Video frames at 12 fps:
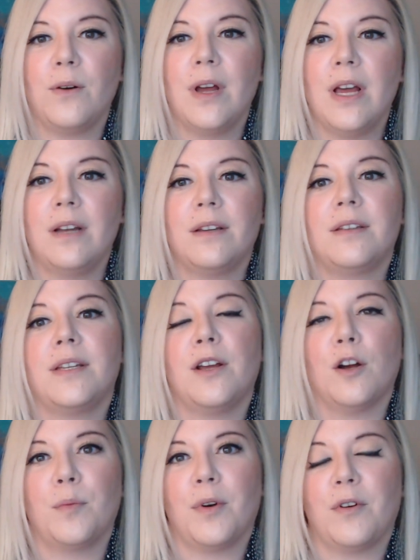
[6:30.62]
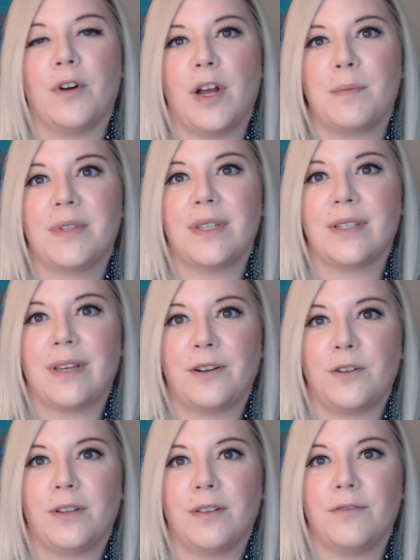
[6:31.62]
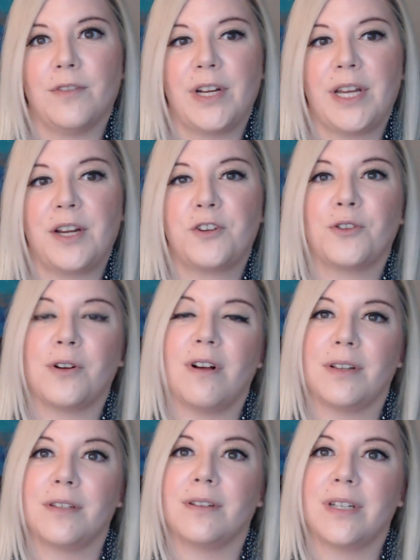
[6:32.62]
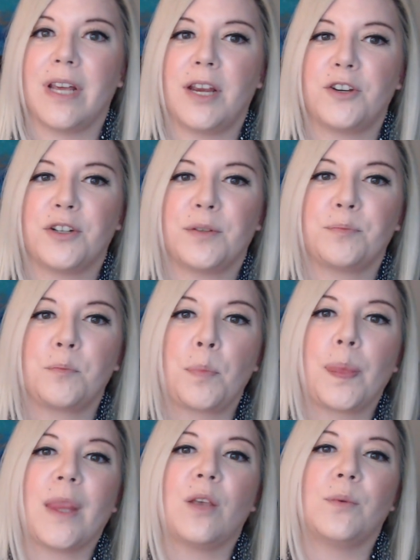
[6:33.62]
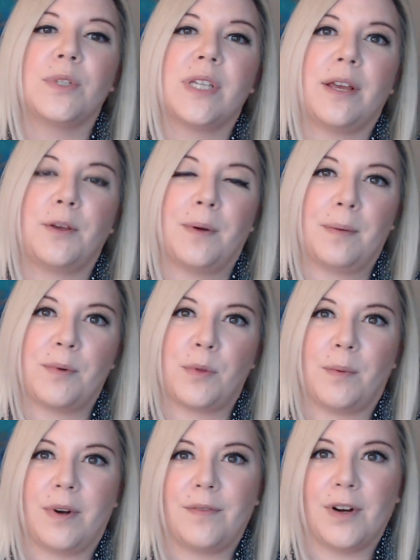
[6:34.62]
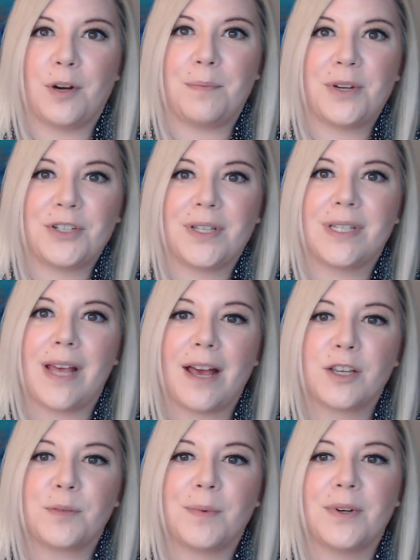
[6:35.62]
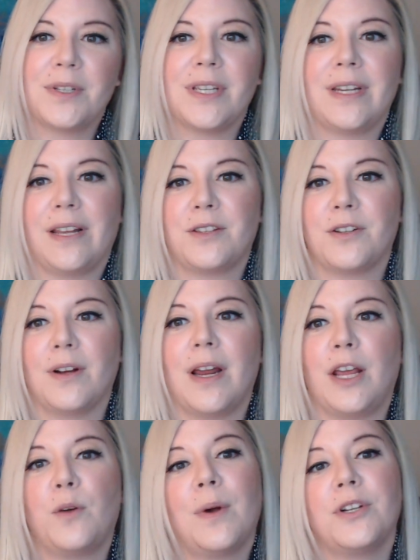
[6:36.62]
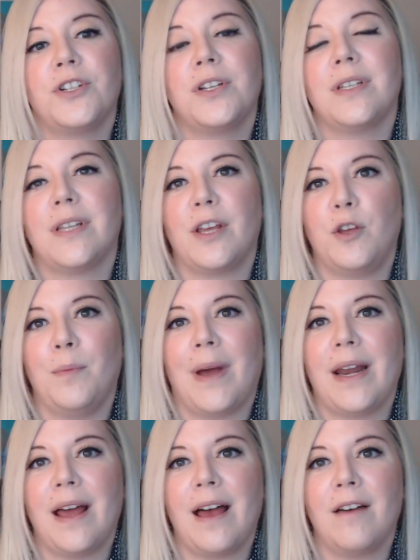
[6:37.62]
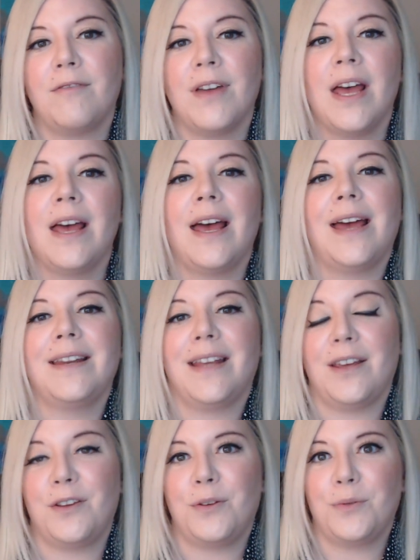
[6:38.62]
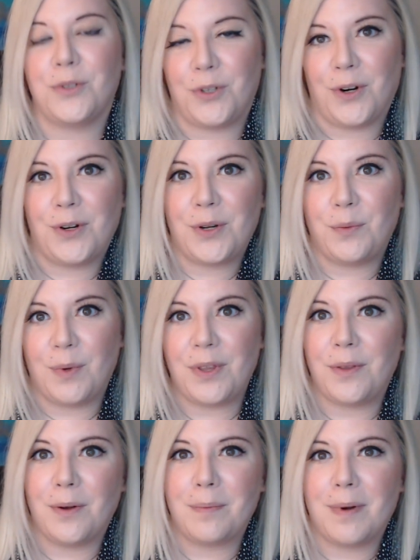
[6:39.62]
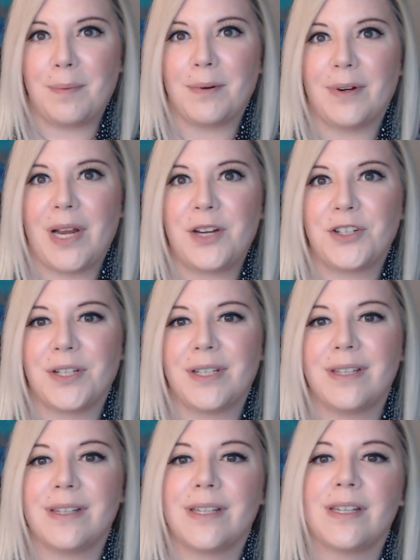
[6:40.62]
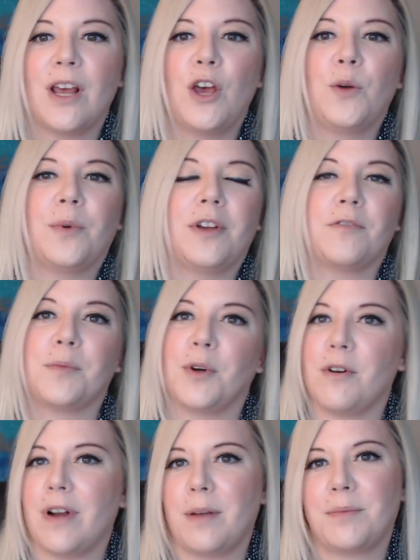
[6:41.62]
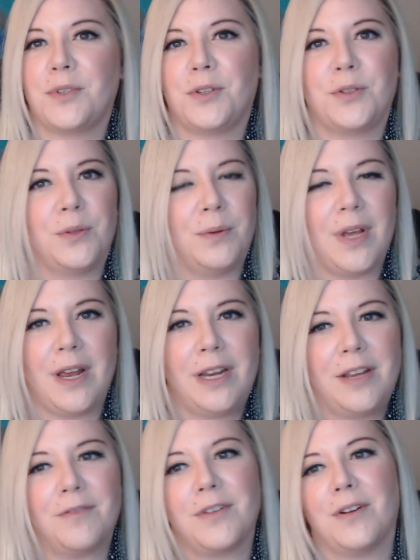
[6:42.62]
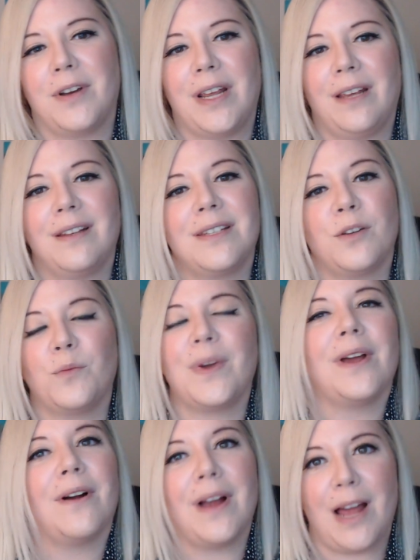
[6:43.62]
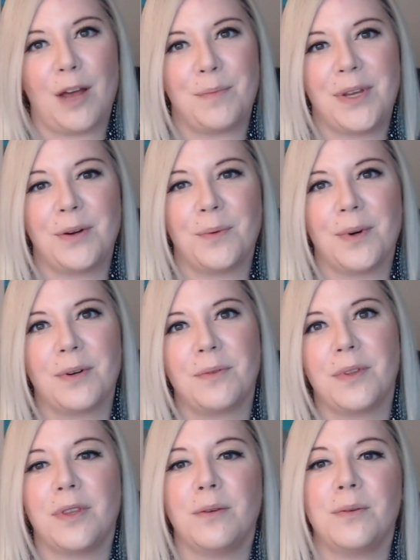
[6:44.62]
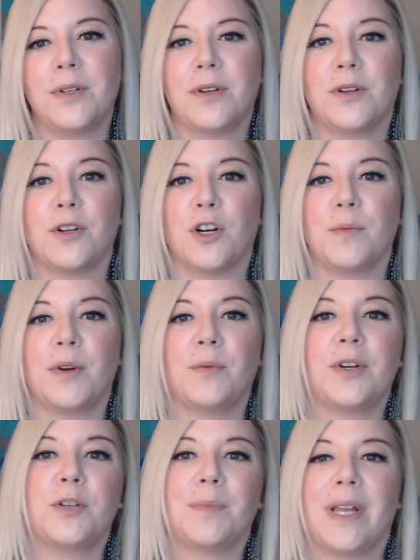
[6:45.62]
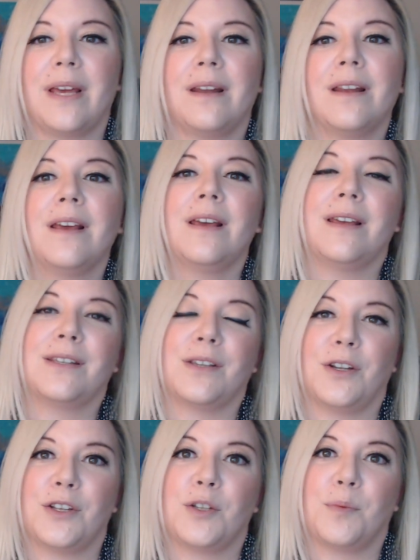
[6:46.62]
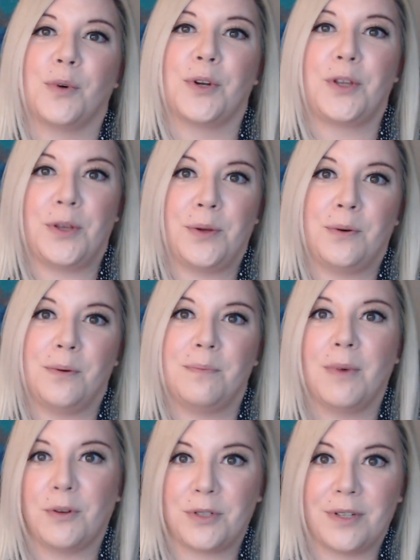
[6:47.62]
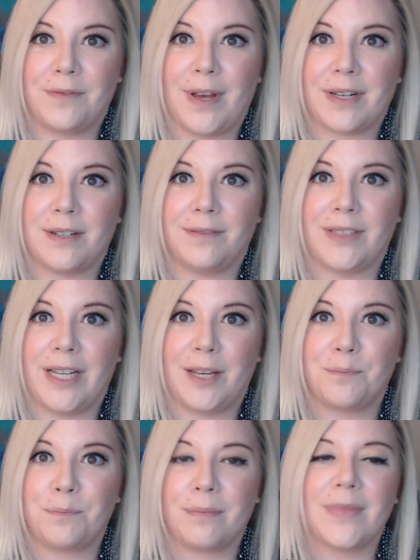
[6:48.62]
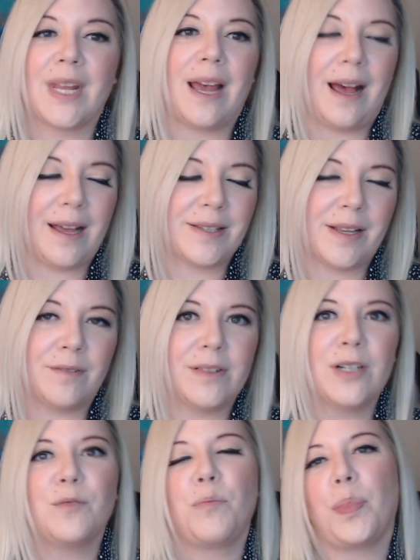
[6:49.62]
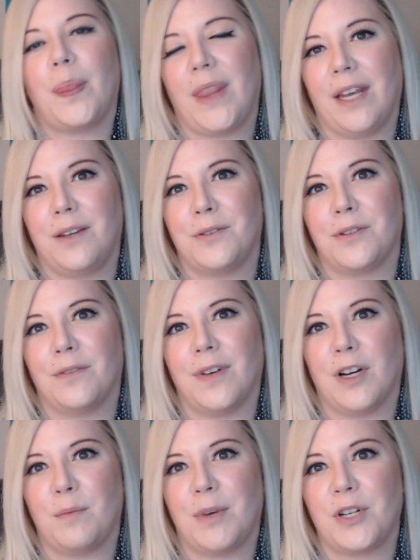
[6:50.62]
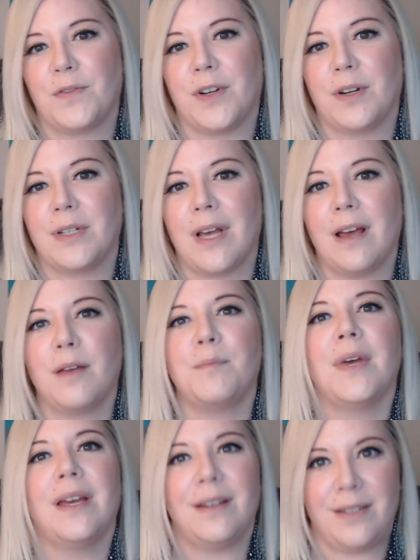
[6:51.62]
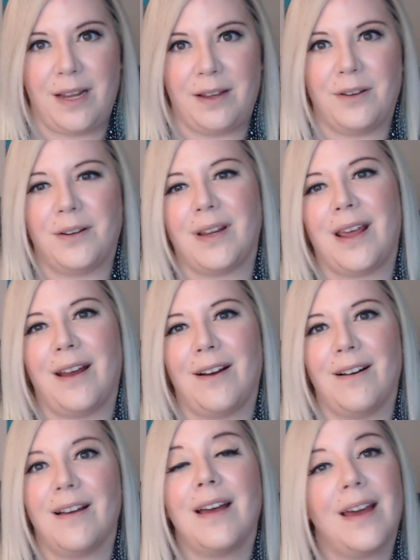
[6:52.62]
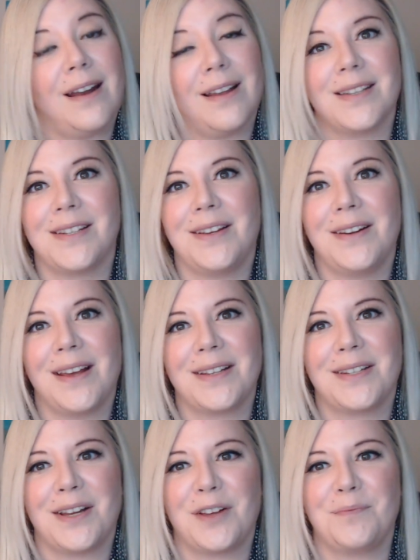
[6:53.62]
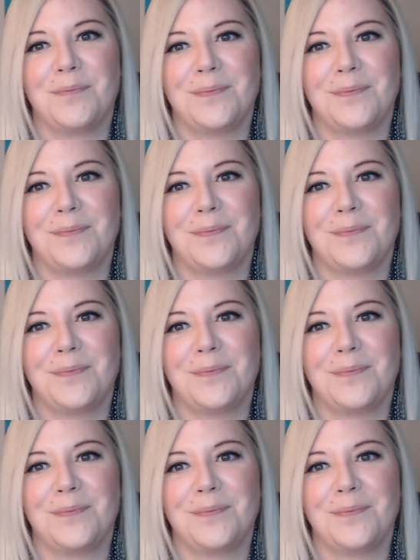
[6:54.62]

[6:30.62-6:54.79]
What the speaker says: to see our programs and schedule a free initial consultation. We'll set you up with one of our admissions experts and answer any questions that you might have and get you started with your preparations. We have programs to suit any of your needs, and we are happy to work with you to determine which plan is going to support you most effectively. As ever, thank you so very much for your time. Take good care, and I'll see you next time.